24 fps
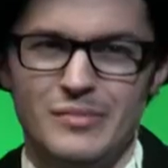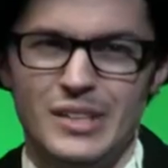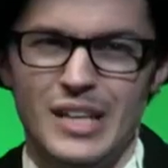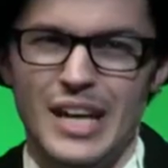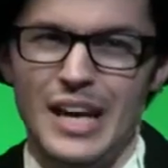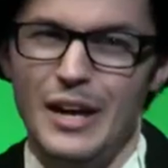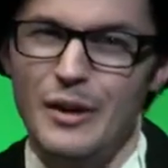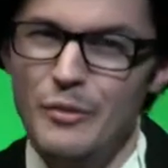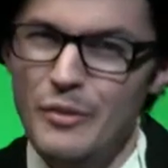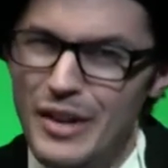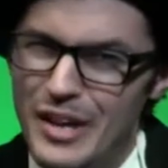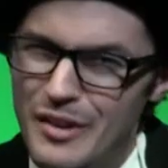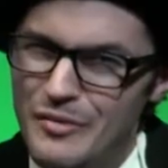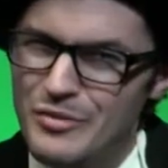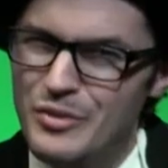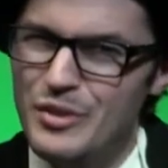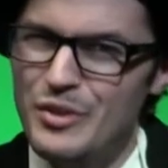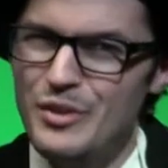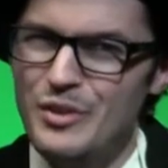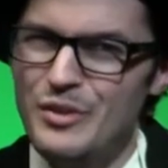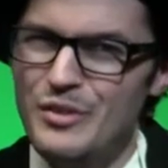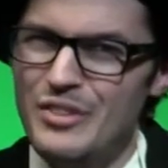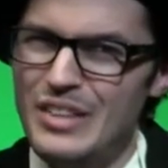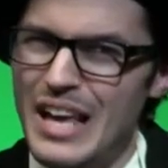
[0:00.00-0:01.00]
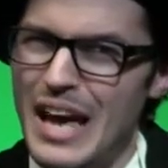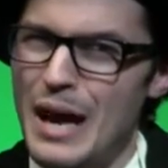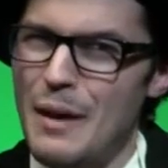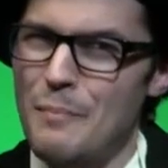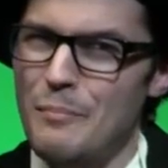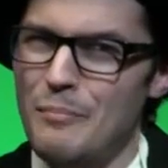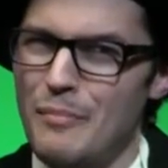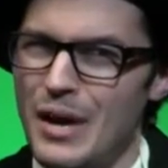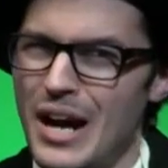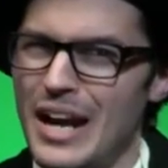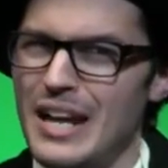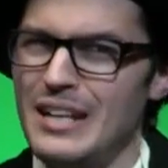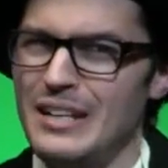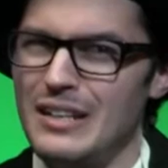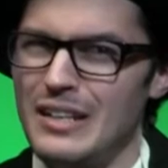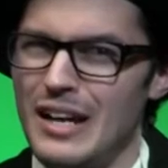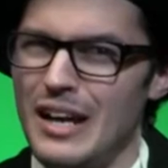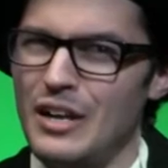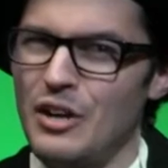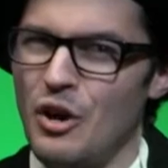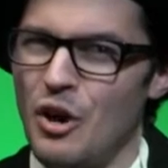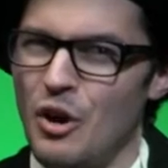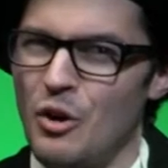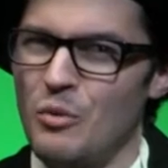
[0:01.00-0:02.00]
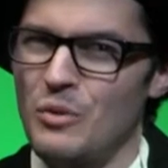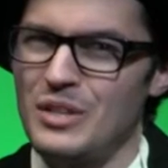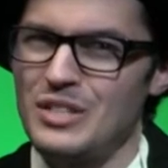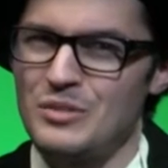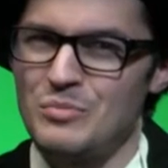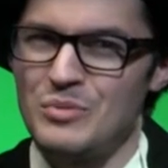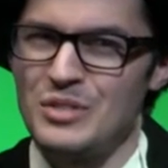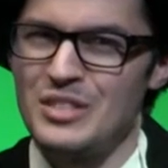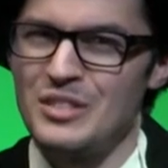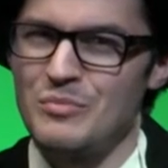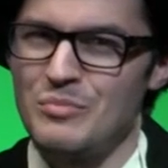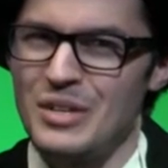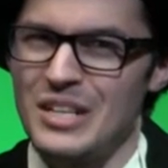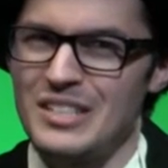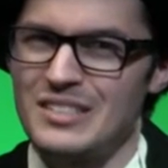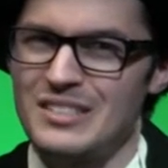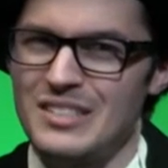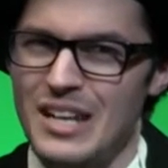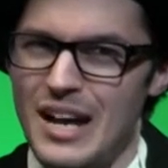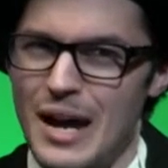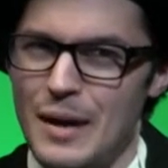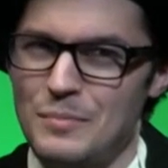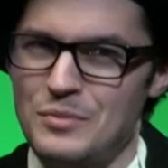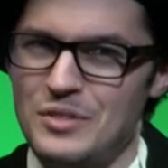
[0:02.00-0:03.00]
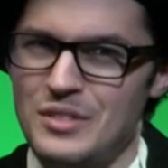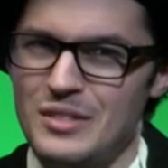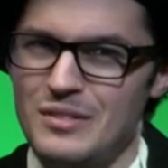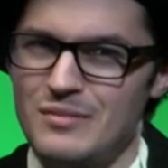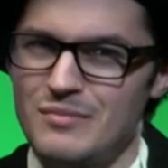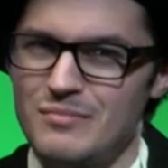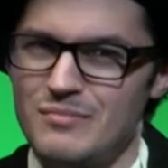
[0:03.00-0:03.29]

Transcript: However, that might not always be the best option.